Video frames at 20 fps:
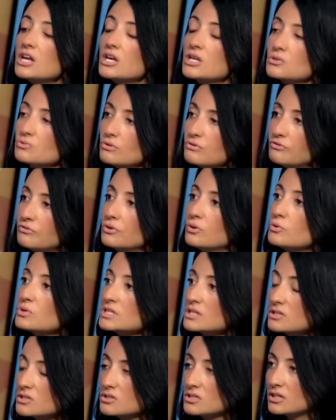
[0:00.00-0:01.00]
He's
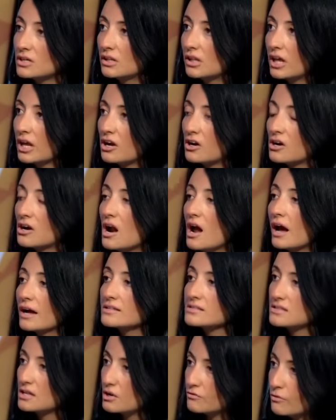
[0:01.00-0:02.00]
refusing to declare
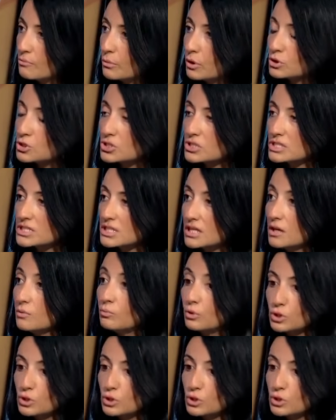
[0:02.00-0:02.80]
a state of emergency,